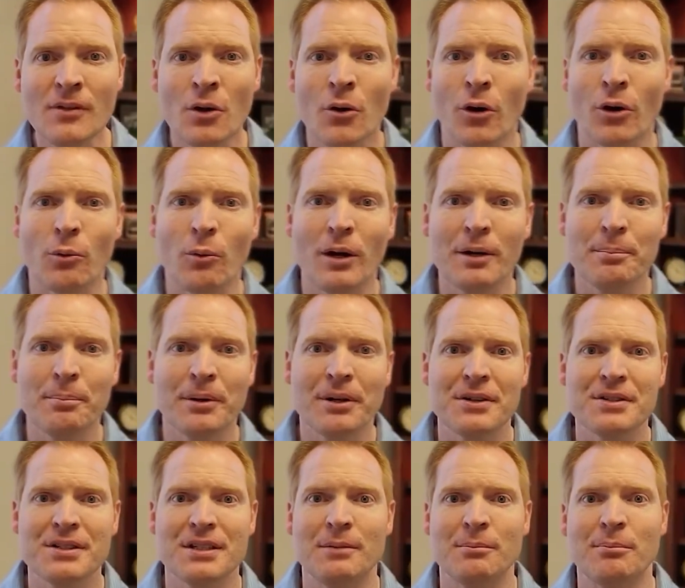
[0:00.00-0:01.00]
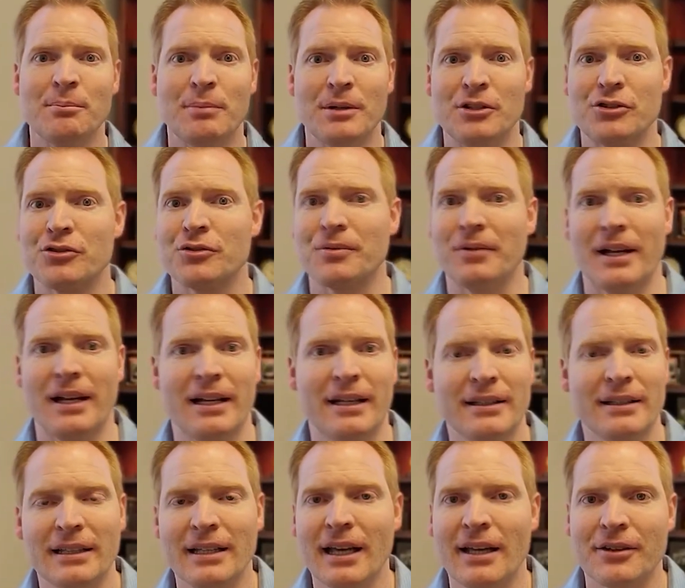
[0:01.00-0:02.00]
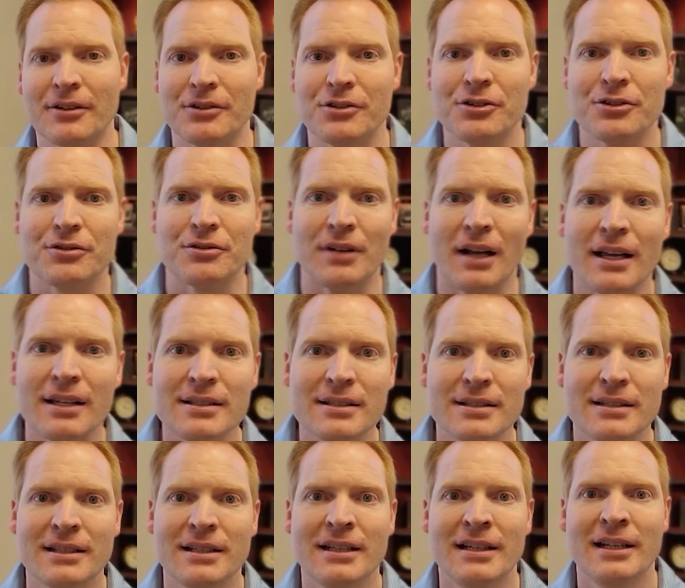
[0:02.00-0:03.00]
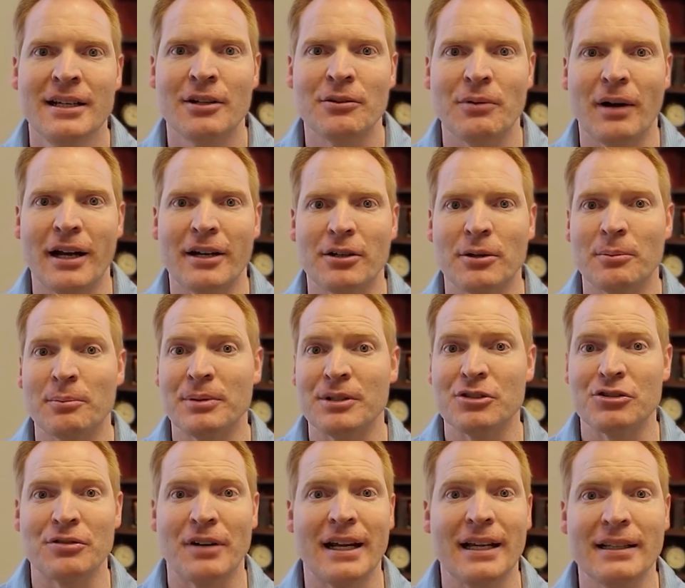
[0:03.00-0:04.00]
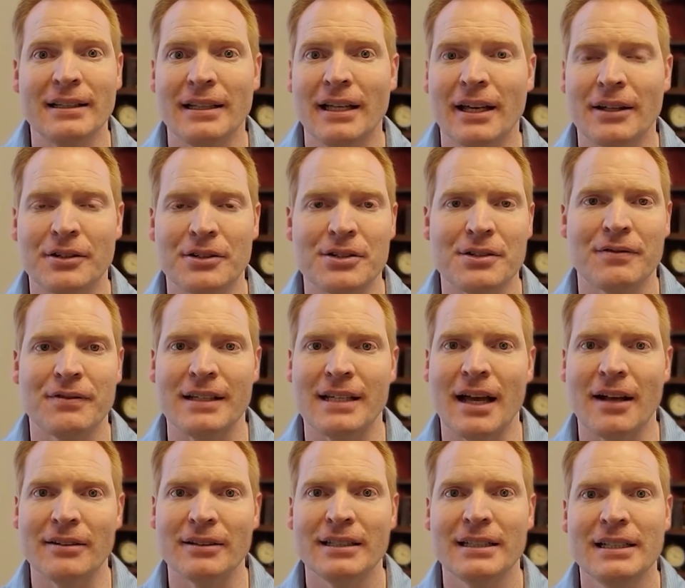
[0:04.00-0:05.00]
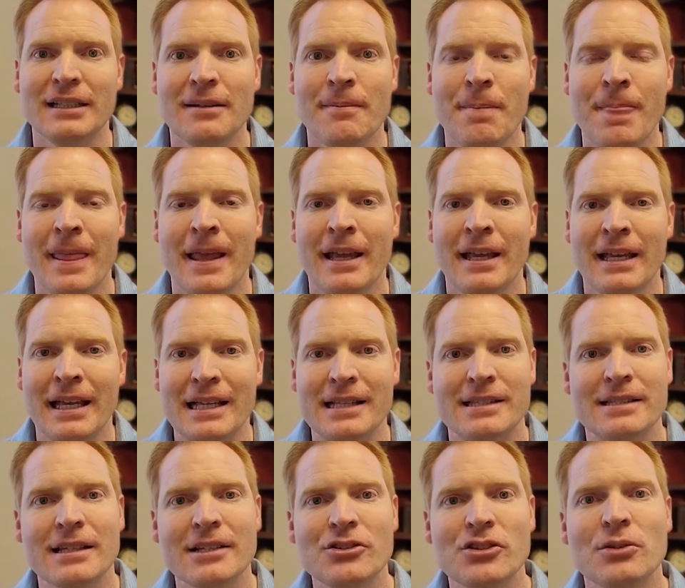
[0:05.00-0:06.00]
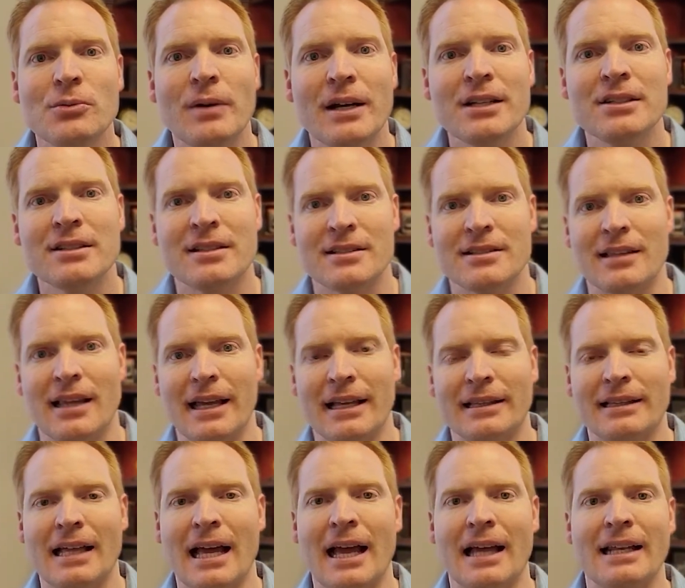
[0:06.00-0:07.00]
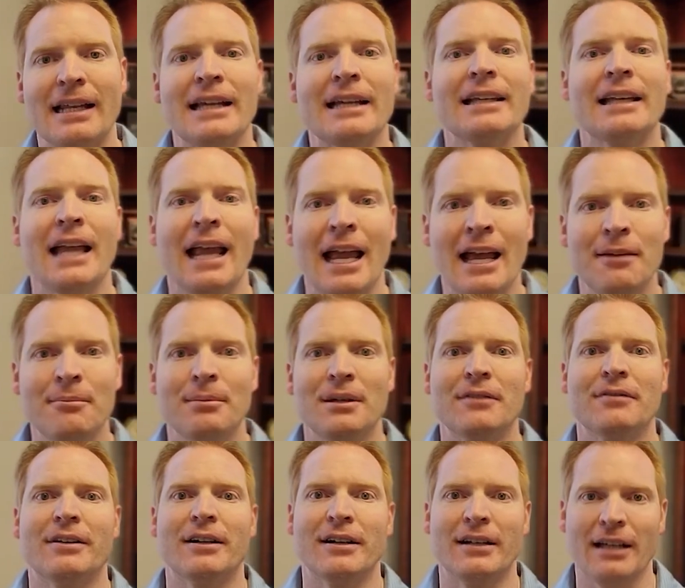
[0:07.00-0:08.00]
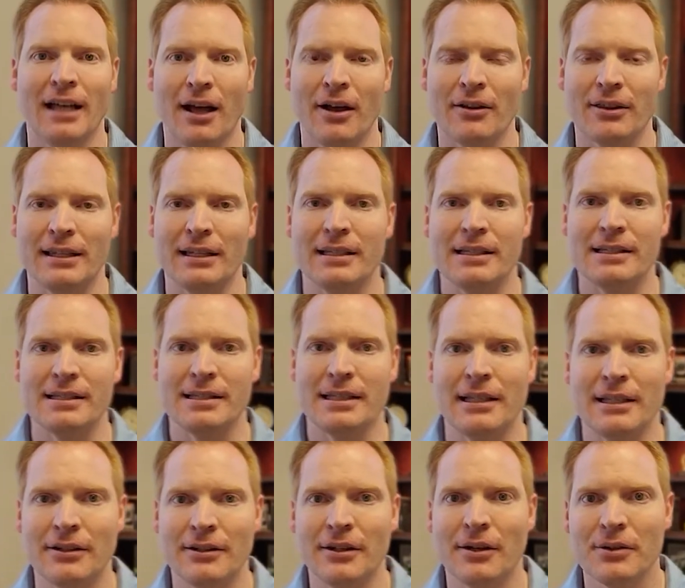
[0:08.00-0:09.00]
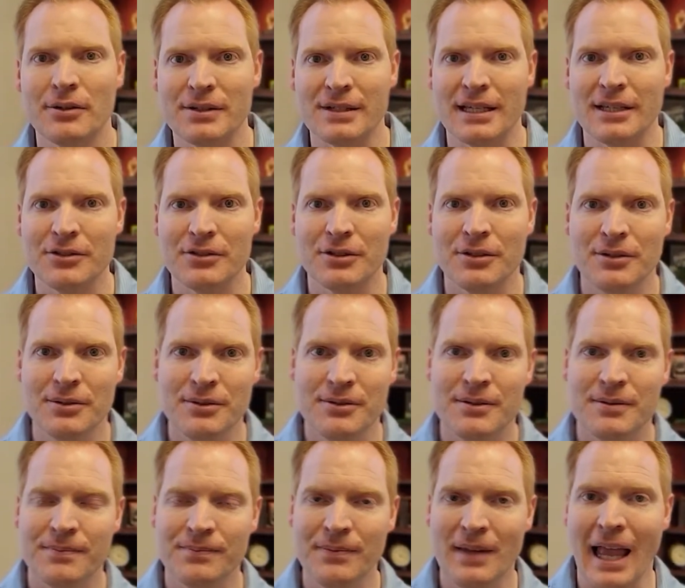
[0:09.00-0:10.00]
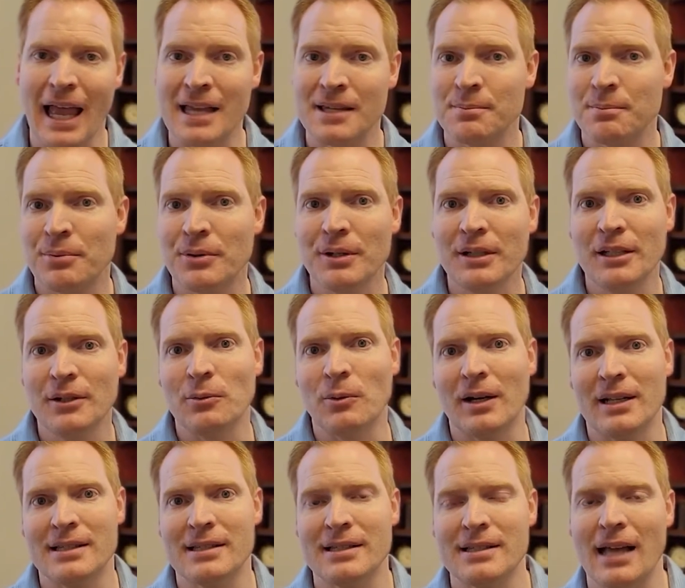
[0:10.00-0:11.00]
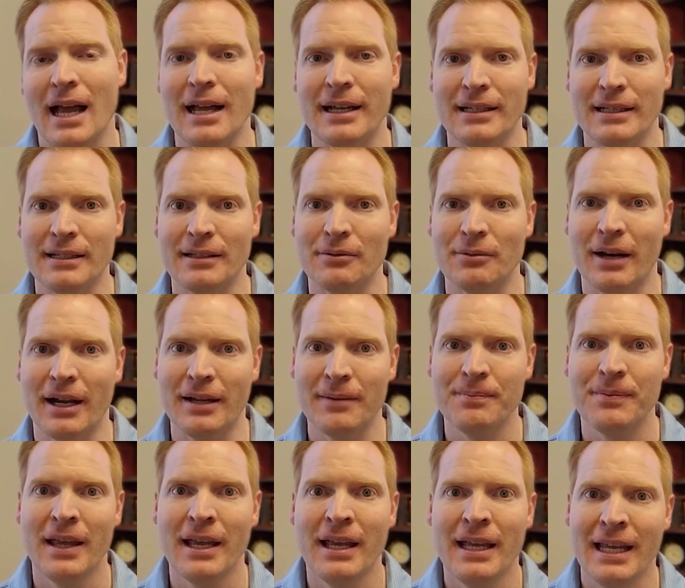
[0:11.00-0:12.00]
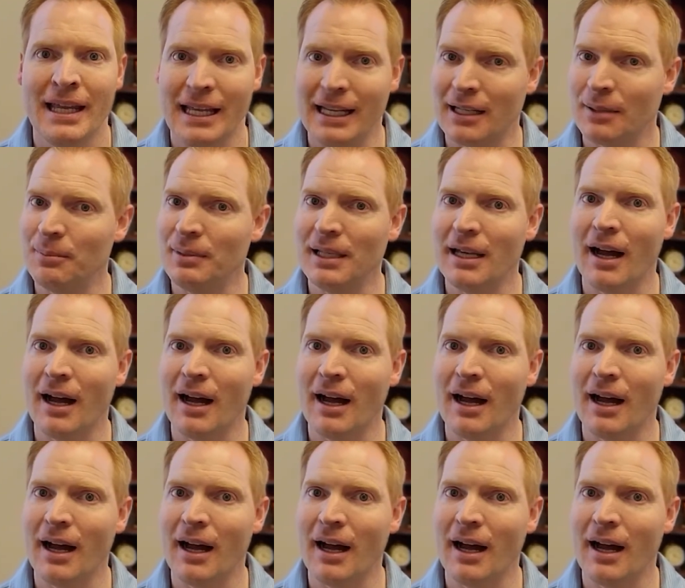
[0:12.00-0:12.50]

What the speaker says: or one person betraying the other's trust, right, or betraying the other's fidelity. In situations like that, it can be very healthy to see those issues as pretty one-sided, right? It can be